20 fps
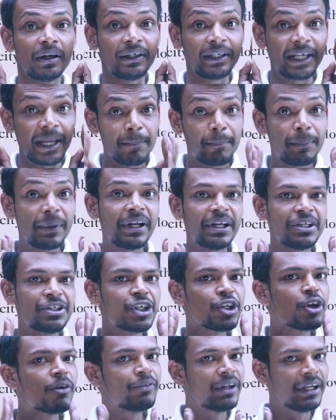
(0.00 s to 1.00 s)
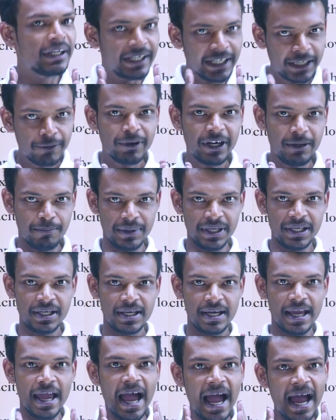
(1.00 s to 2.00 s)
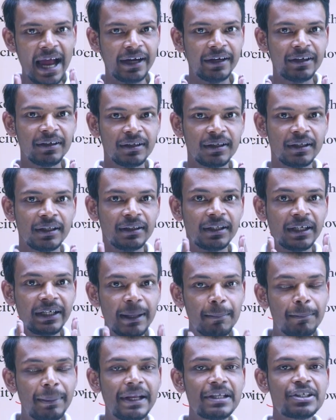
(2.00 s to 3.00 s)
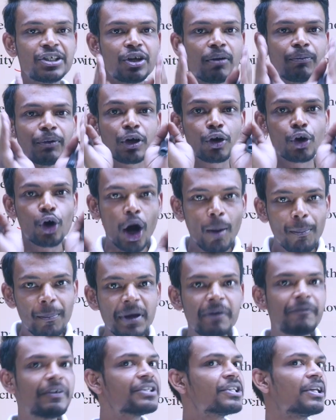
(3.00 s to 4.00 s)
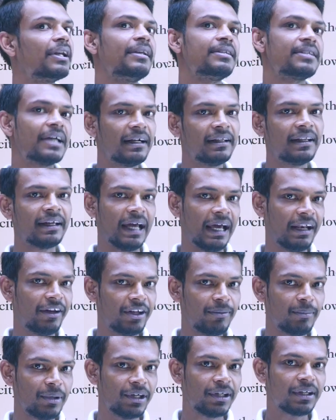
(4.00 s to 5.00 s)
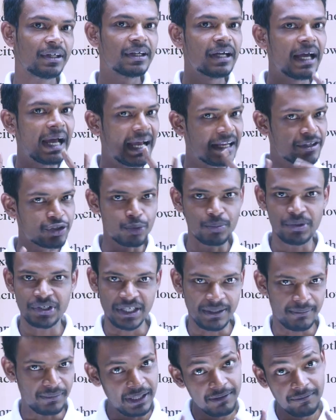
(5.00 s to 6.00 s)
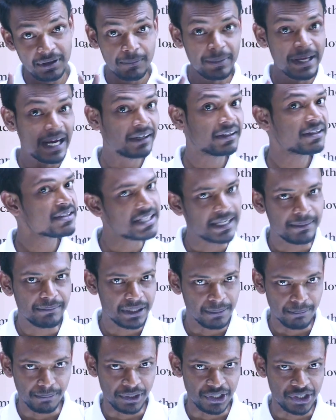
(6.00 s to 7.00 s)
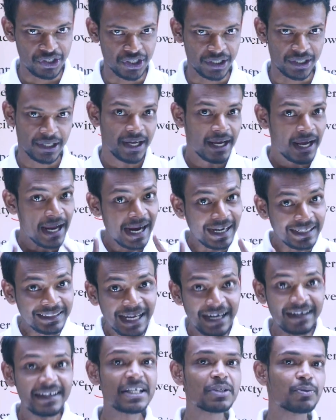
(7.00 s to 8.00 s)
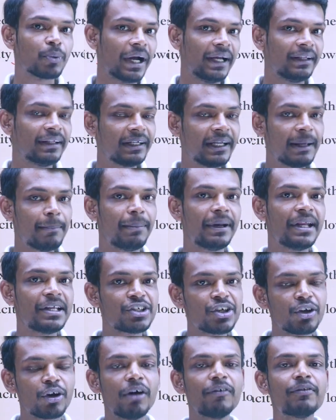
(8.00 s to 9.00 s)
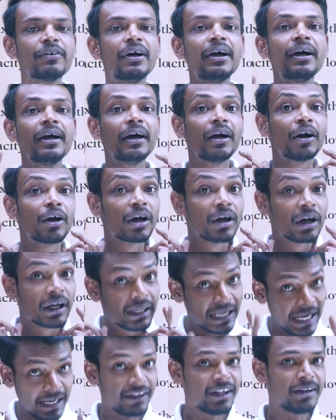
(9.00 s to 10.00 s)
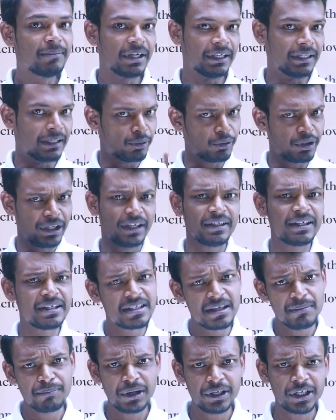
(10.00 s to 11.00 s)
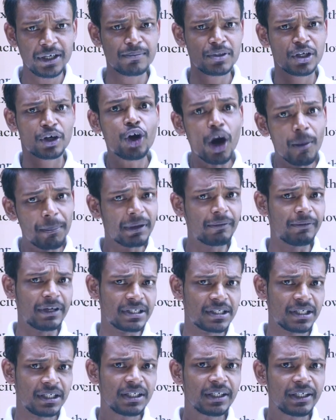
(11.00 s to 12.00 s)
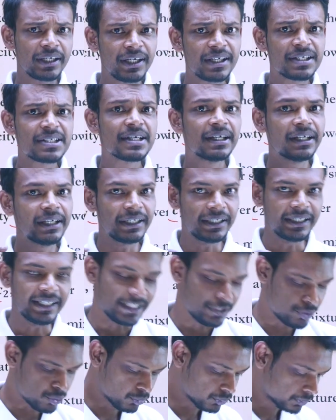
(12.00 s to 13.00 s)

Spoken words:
temperature of the liquid B and the temperature of the copper vessel inside the calorimeter has to be same. They will be at the same temperature, and that is why the temperature of calorimeter, or in simple terms the copper vessel, is T2.